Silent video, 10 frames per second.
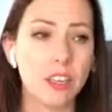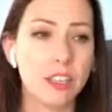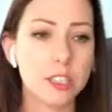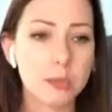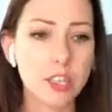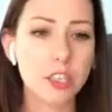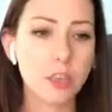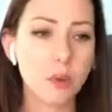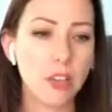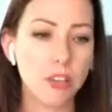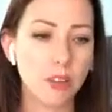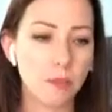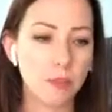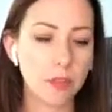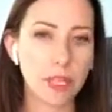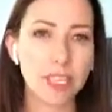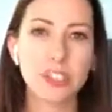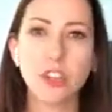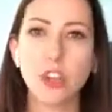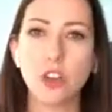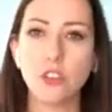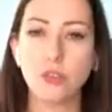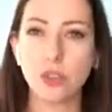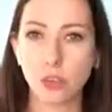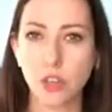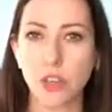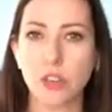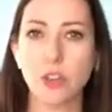Especially when things don't feel good